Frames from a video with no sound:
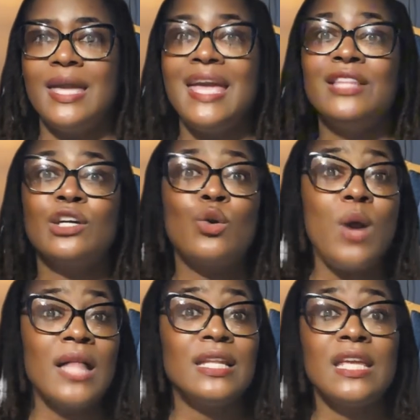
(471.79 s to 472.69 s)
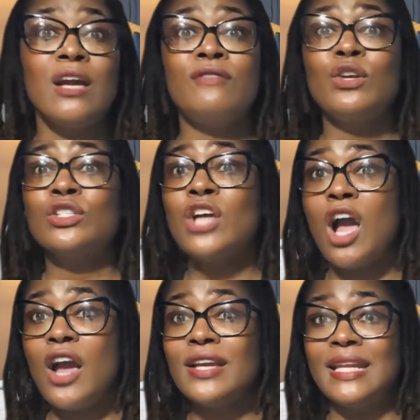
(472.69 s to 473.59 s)
And the quality of your
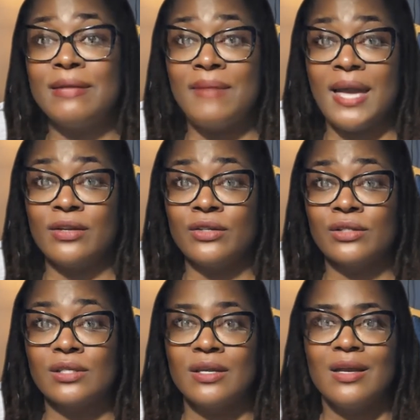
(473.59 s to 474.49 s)
targeting matters.